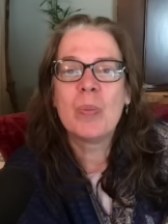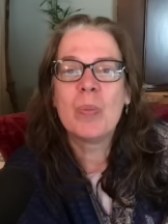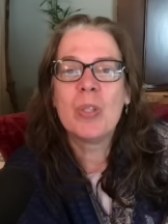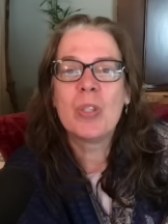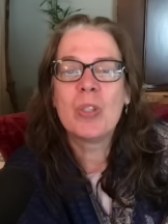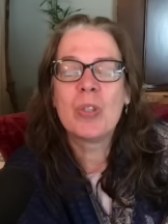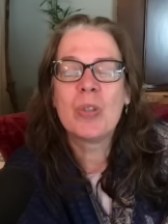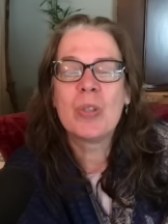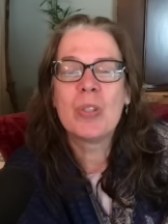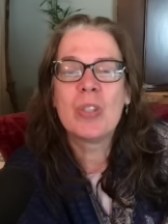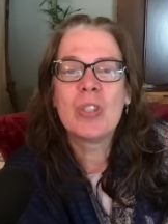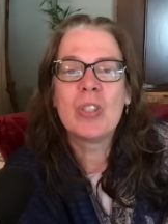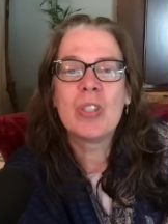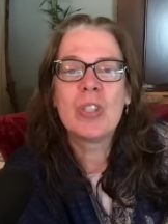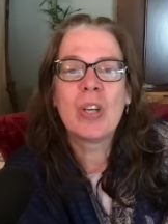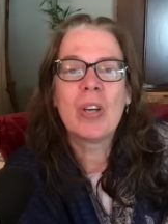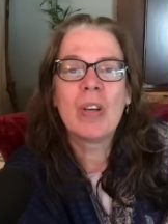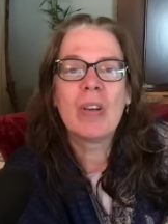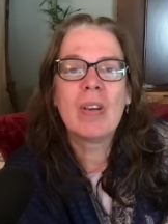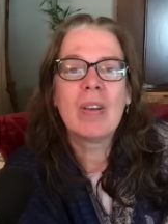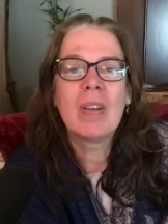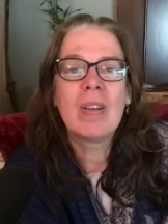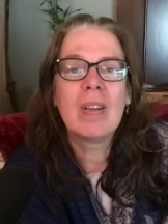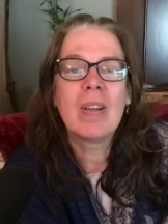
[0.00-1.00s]
Be sure and
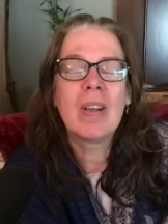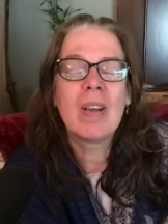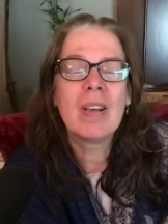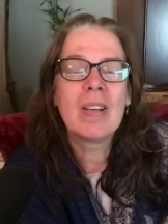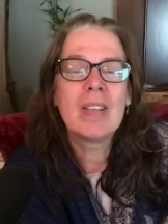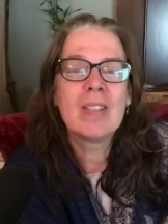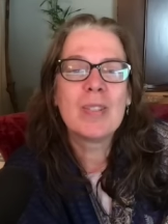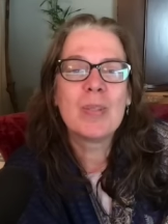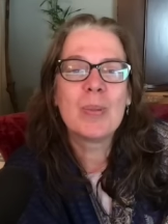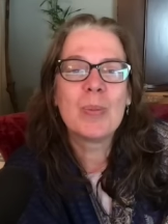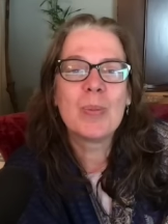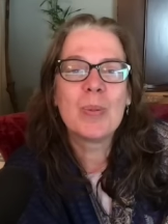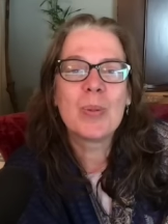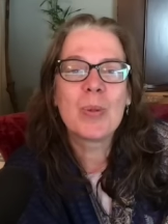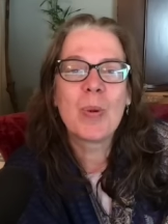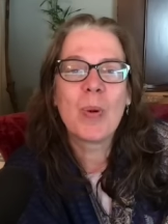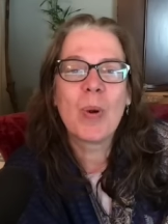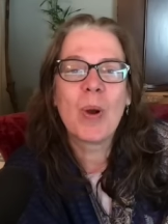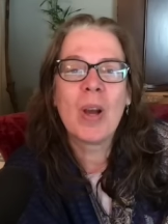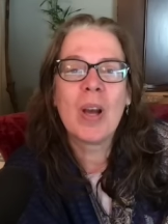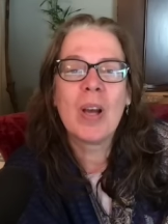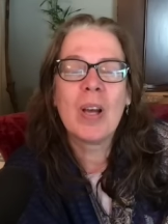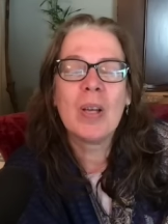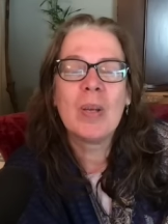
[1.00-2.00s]
share, like,
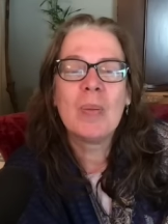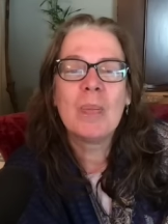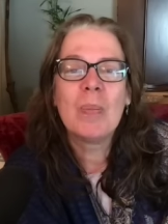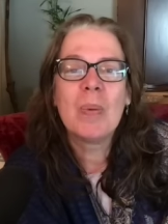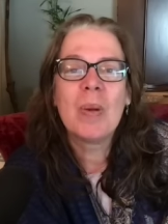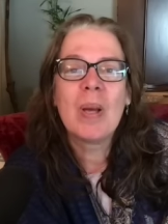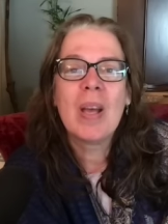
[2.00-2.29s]
subscribe,